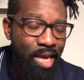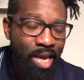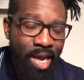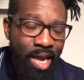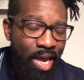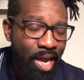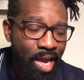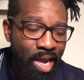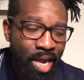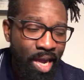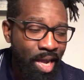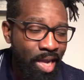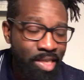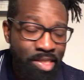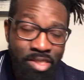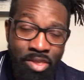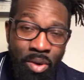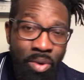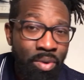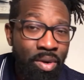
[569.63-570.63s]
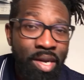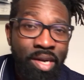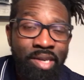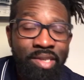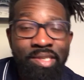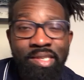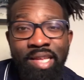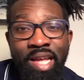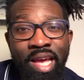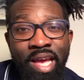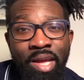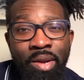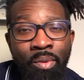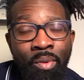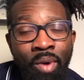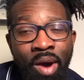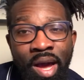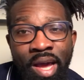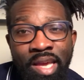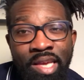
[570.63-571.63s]
I don't understand
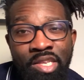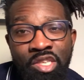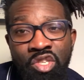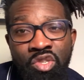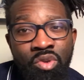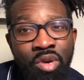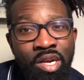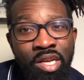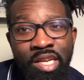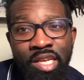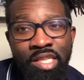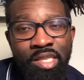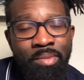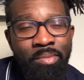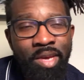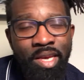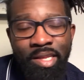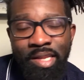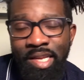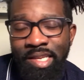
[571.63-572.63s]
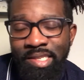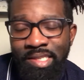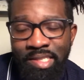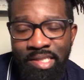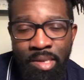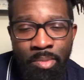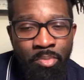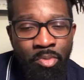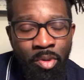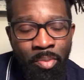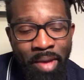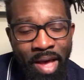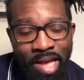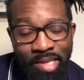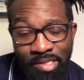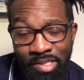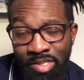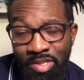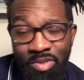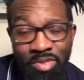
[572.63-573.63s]
why he's struggling to make simple
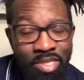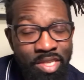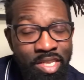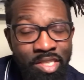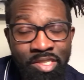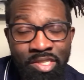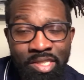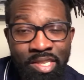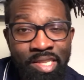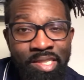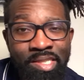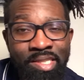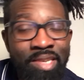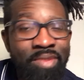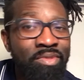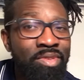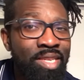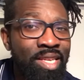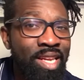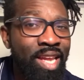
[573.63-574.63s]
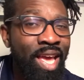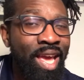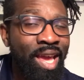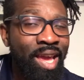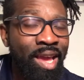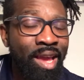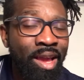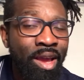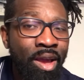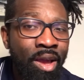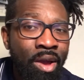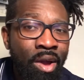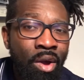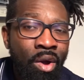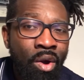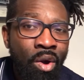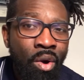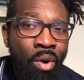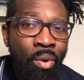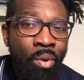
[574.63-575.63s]
passes. There was an instance even today
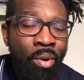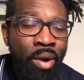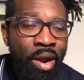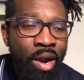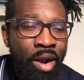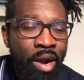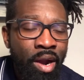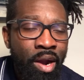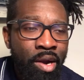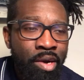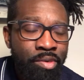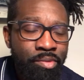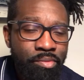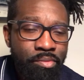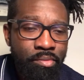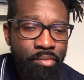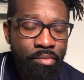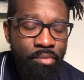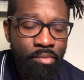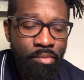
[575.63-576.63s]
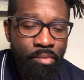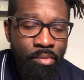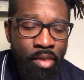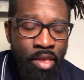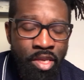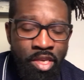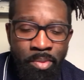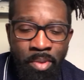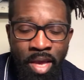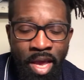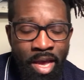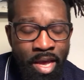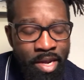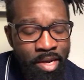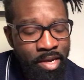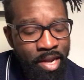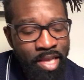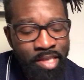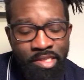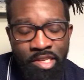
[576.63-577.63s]
where he
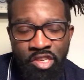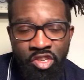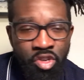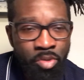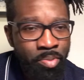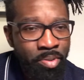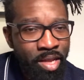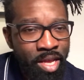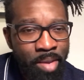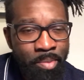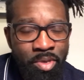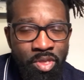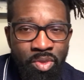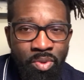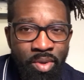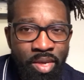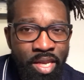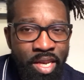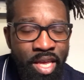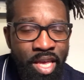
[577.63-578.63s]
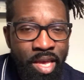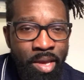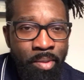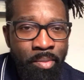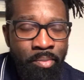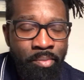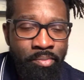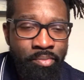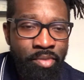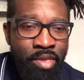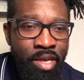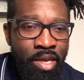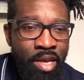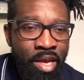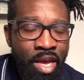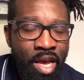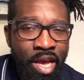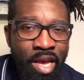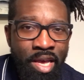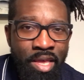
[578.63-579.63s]
had nice interplay between him,
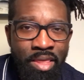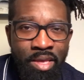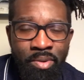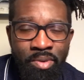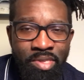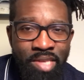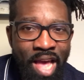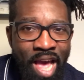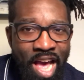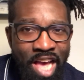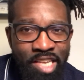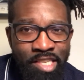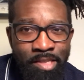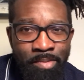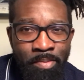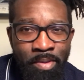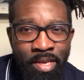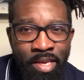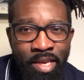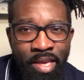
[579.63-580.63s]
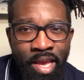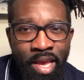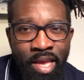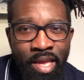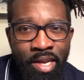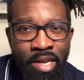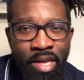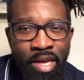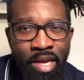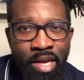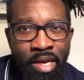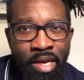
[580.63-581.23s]
I think it was Aspi, and